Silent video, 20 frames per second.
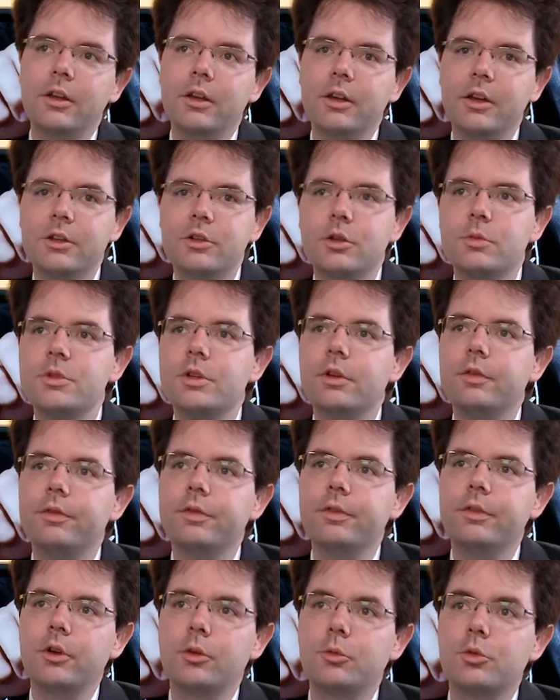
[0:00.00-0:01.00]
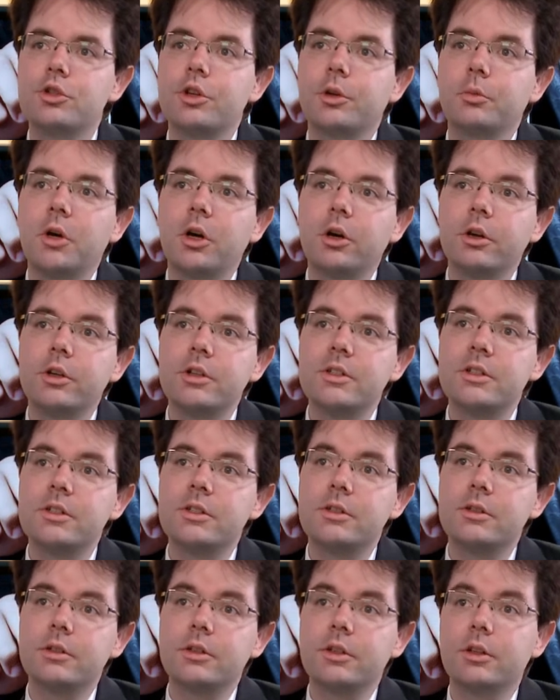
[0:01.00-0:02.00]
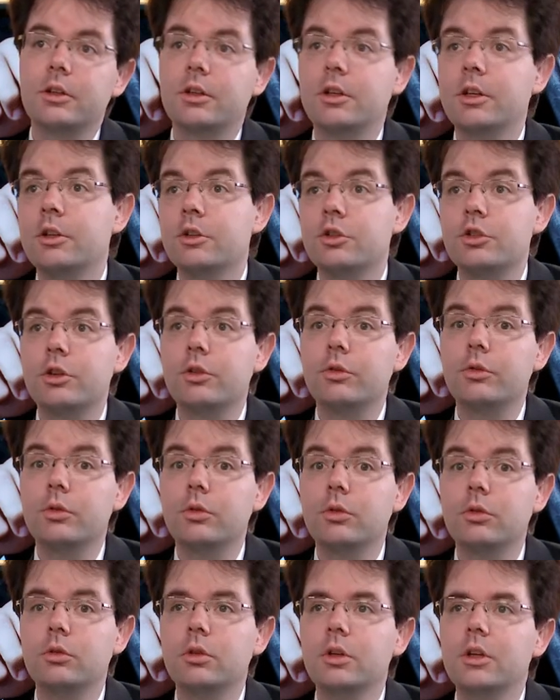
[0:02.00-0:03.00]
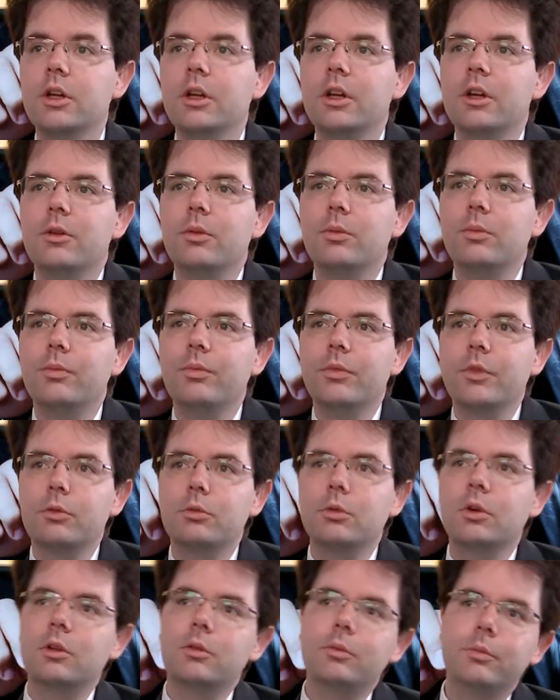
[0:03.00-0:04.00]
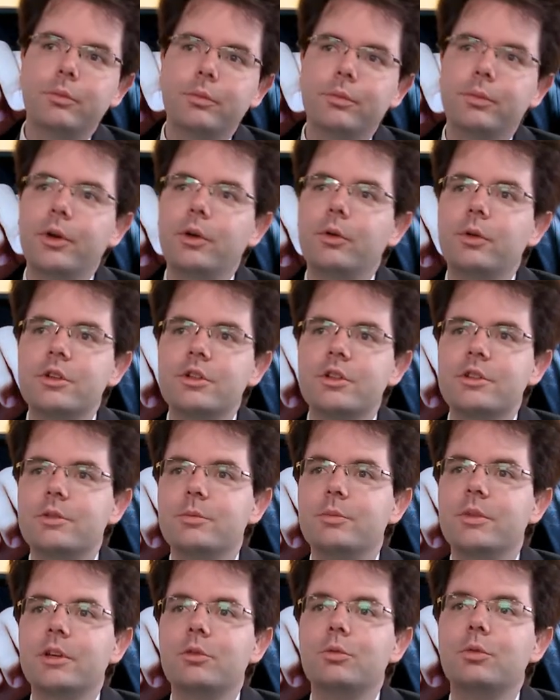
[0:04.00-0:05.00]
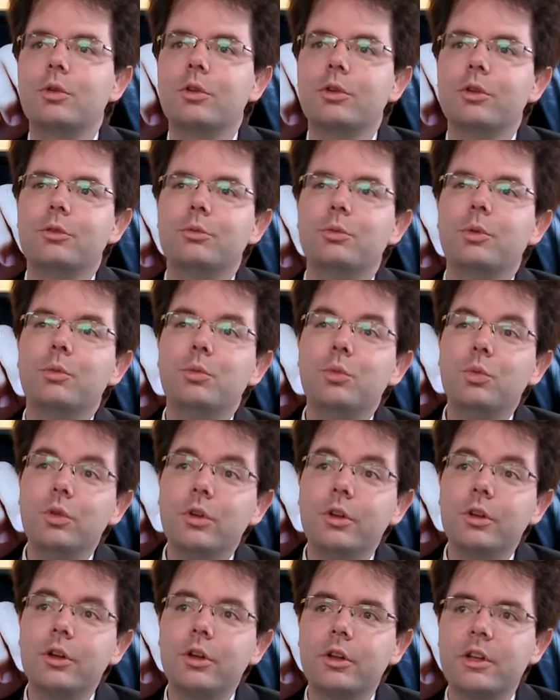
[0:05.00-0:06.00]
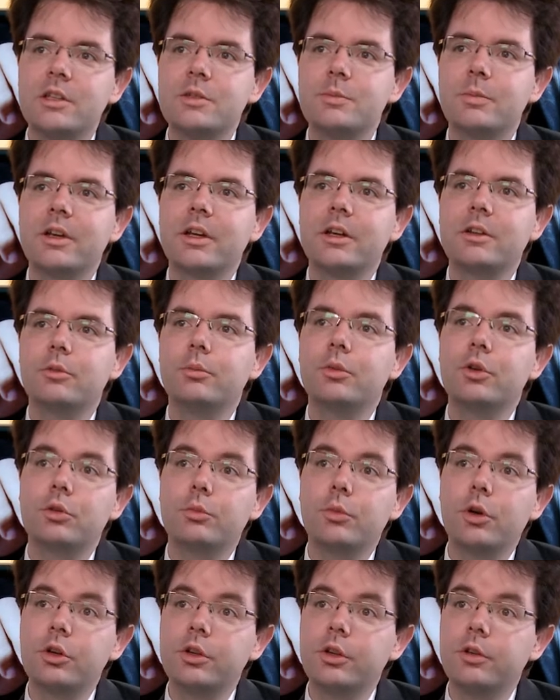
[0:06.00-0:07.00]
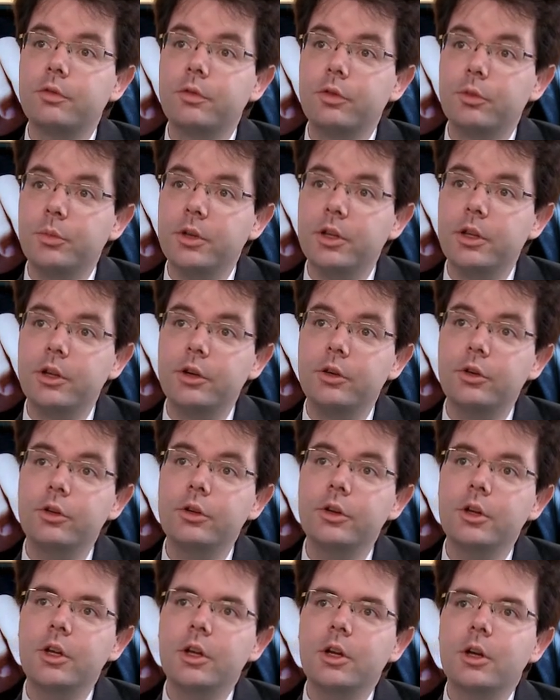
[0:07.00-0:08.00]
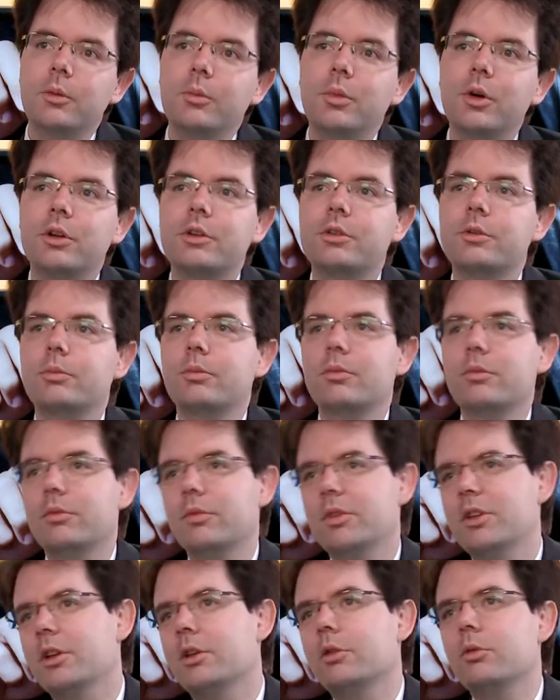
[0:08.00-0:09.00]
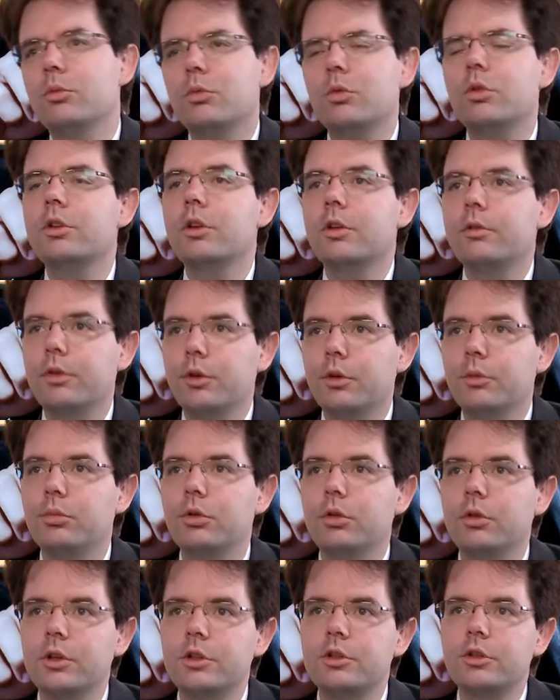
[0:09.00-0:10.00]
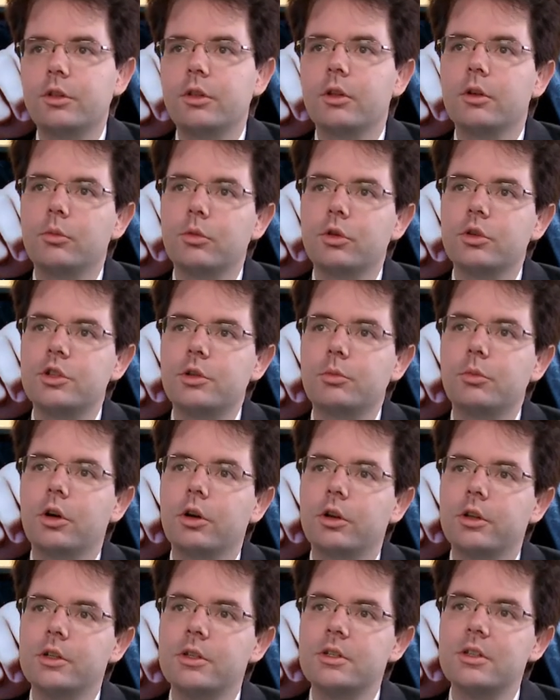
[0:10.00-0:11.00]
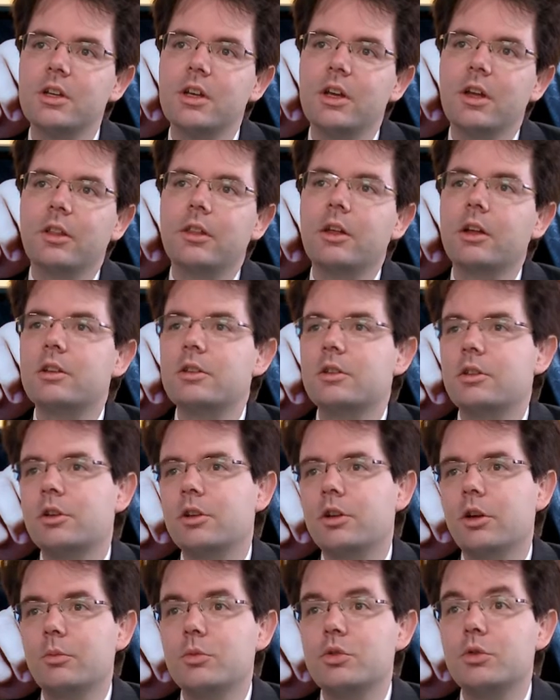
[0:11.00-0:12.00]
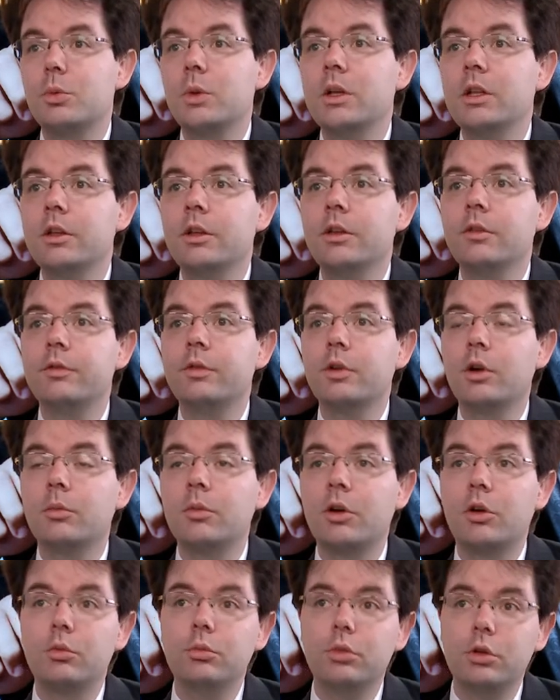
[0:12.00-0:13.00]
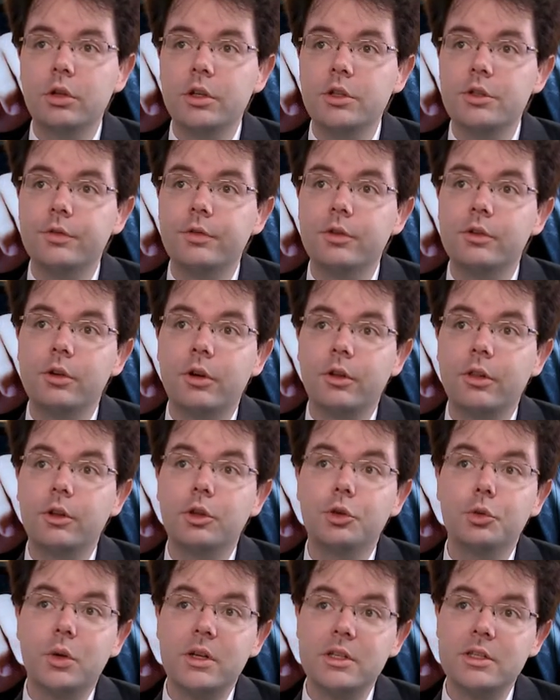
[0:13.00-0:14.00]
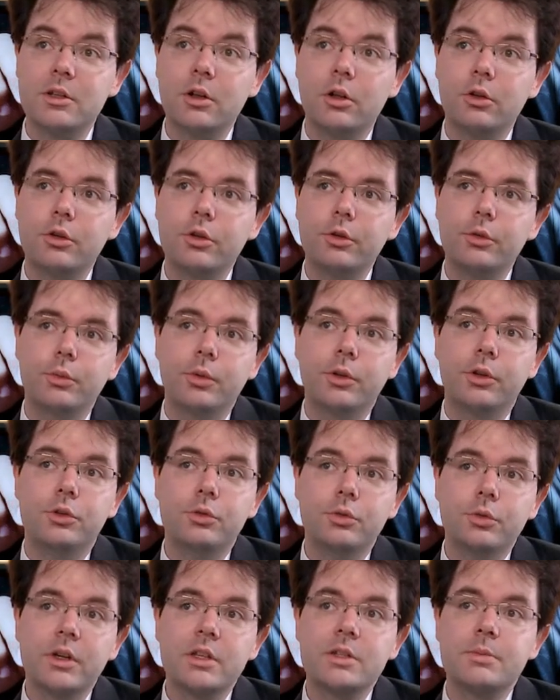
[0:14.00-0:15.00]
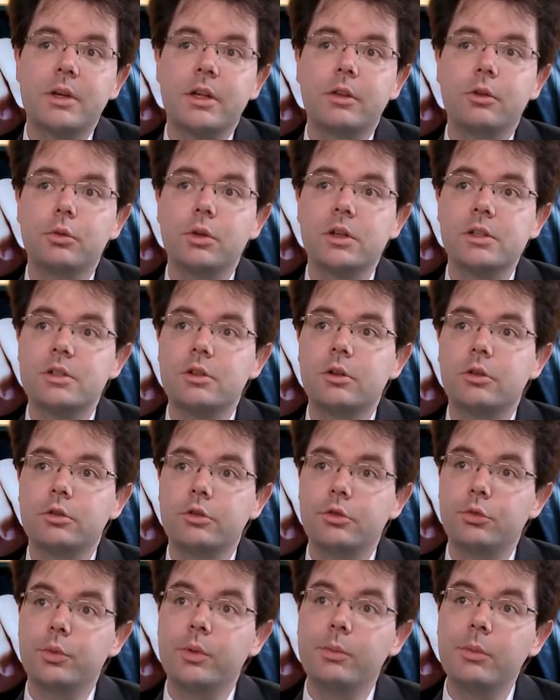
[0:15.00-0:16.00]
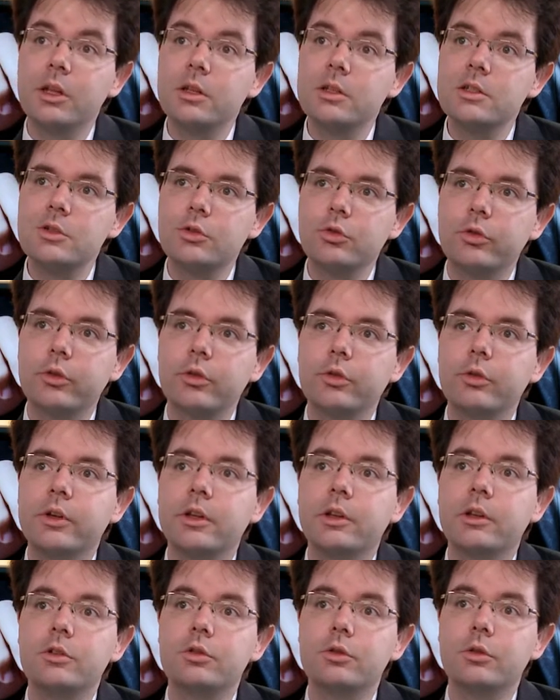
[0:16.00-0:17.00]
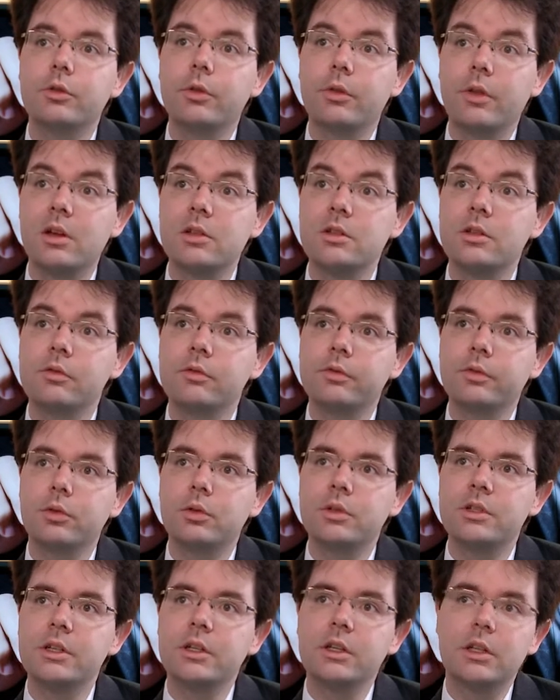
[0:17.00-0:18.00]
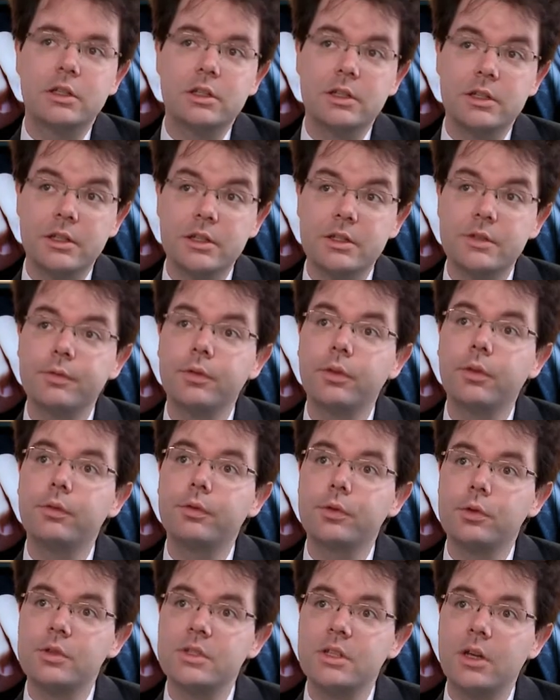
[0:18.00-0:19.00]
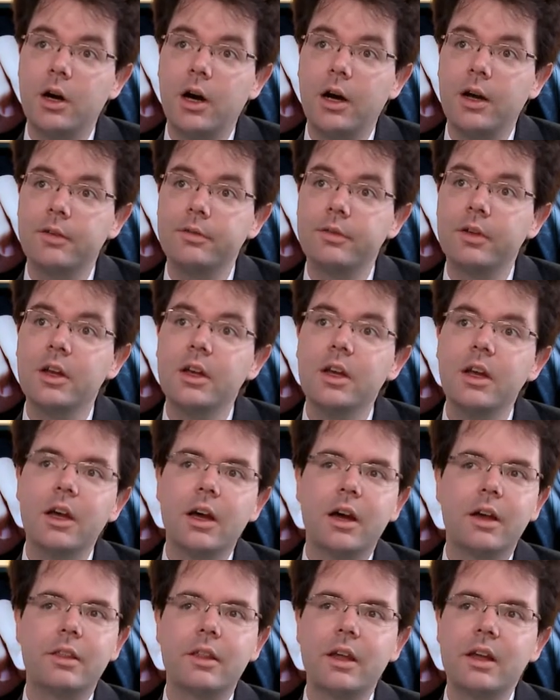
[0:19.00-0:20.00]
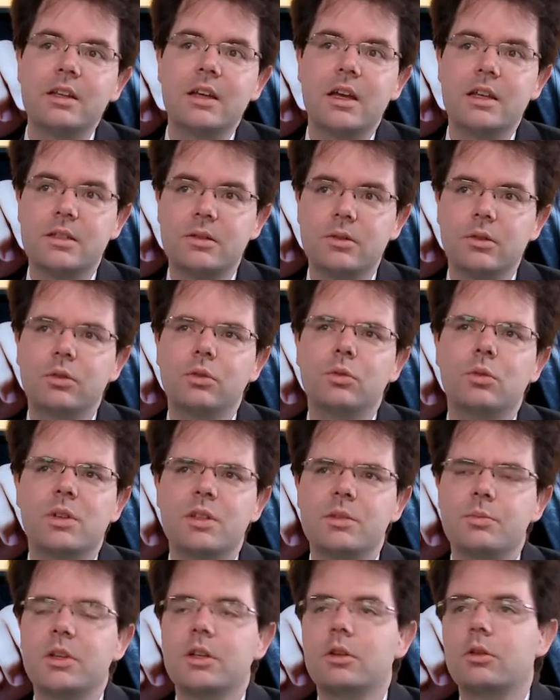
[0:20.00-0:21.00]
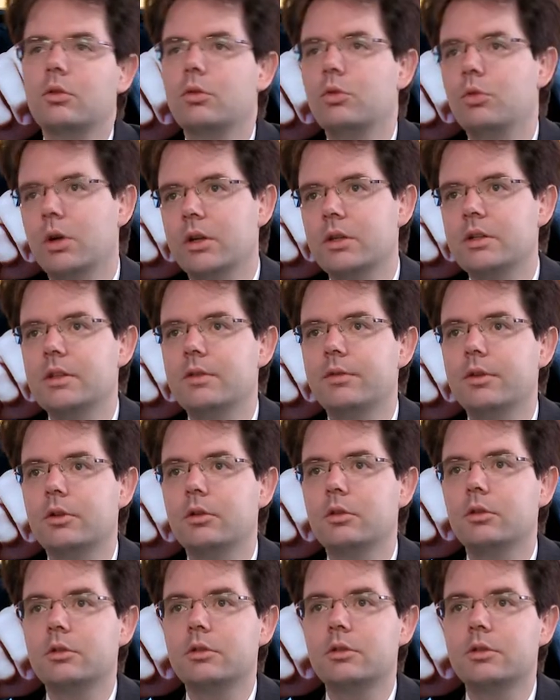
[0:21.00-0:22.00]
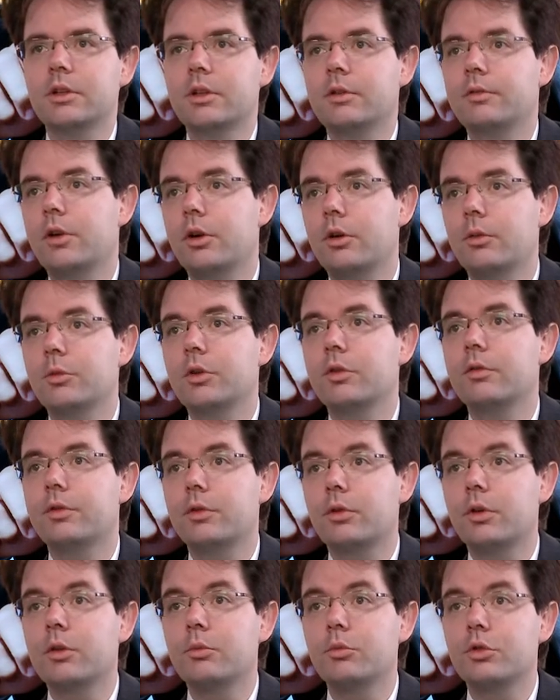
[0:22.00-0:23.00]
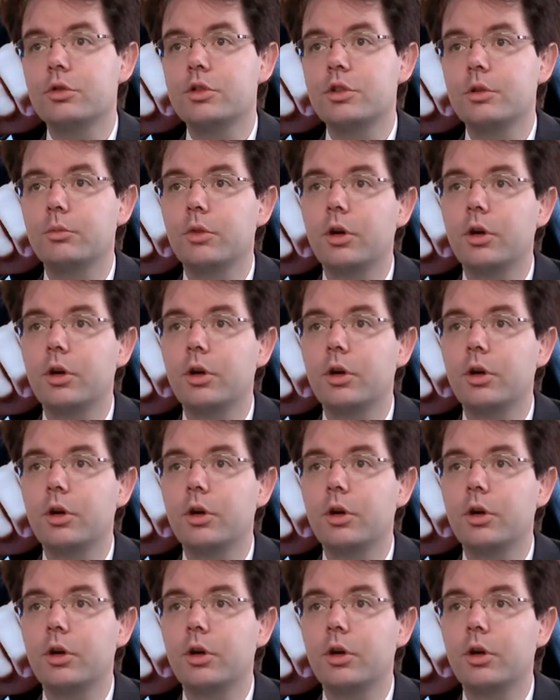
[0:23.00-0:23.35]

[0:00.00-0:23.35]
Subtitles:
In terms of emerging markets in general, well, bearish is a big word. We would not expect a bear market from here, but yeah, we're not very bullish on the emerging markets. That comes really from our bullish view on the US dollar. We do expect the US dollar to remain strong going into 2014, at least for the first half. And that has always been quite difficult environment for emerging